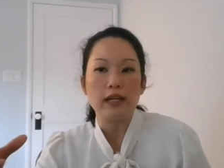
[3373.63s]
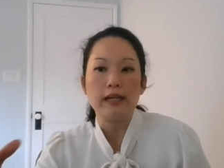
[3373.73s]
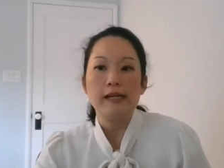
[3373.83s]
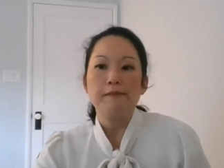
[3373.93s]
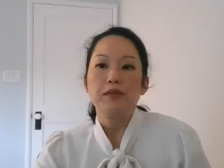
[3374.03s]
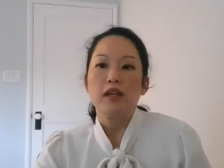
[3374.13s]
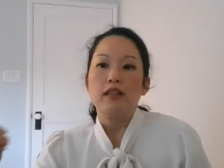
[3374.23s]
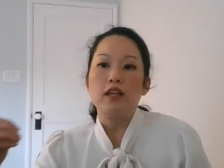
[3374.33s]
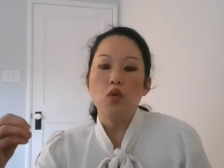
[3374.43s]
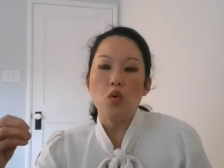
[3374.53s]
I
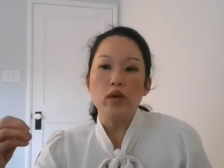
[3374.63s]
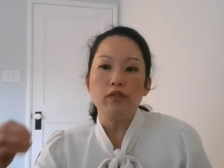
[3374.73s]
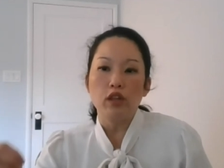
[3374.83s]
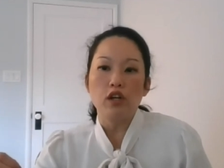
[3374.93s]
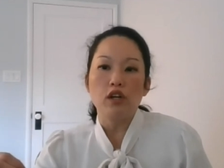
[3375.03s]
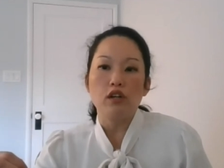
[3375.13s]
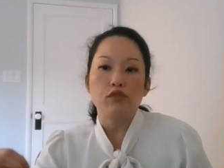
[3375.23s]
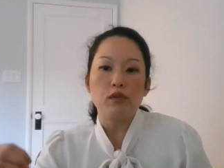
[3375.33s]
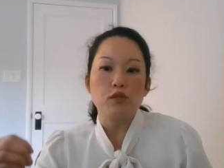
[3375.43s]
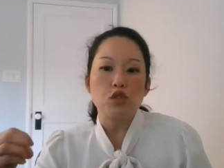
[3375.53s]
think what we've learned
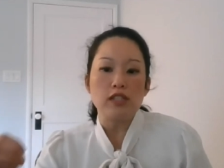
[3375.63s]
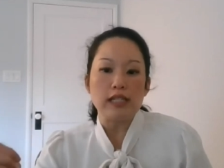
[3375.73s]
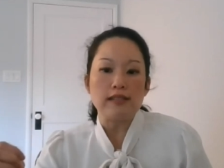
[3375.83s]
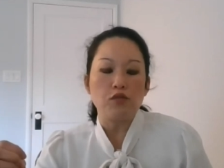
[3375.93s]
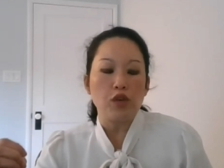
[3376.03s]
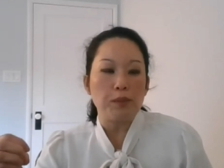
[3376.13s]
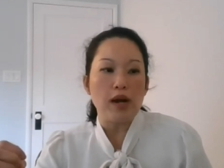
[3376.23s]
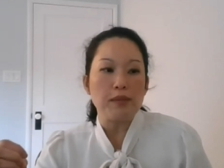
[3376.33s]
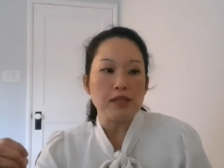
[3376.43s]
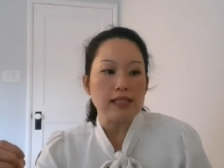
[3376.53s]
from six, from
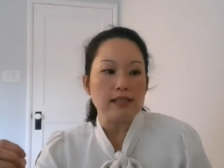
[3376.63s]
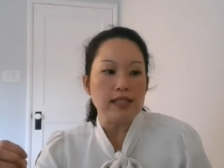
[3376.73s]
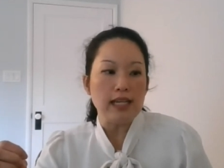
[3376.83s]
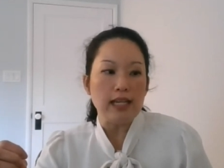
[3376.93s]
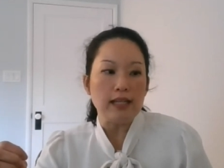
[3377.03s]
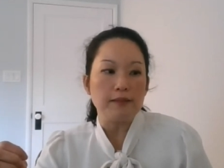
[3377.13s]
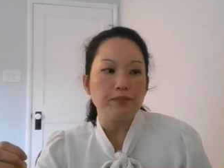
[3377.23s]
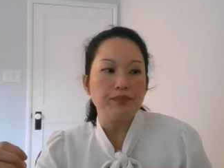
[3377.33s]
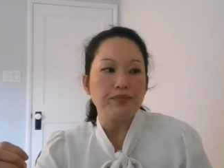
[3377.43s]
Prop sixteen